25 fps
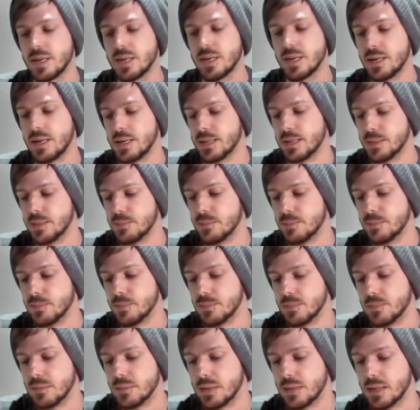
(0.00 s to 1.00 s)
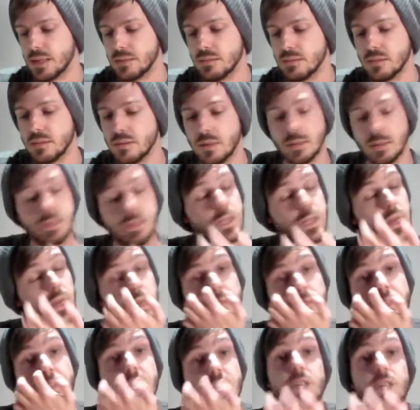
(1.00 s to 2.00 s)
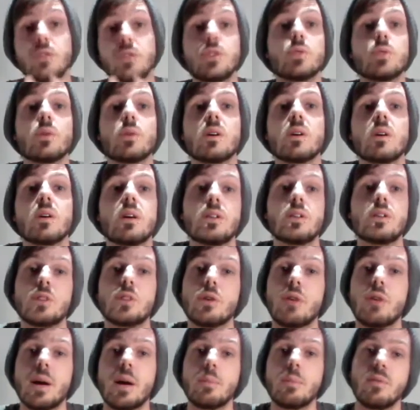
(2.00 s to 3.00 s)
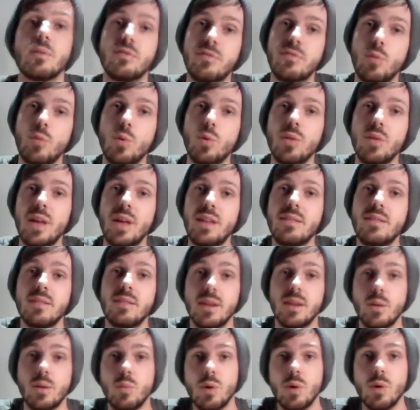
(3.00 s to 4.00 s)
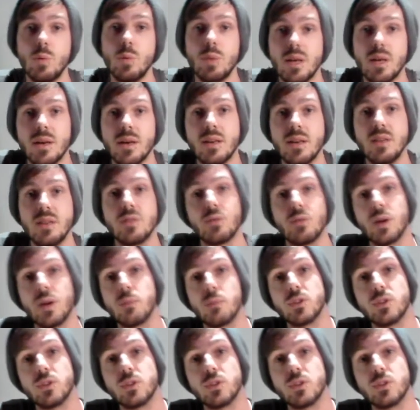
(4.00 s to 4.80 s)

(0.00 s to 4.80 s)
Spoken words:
and certainly if they don't do a direct before then it will be at E3.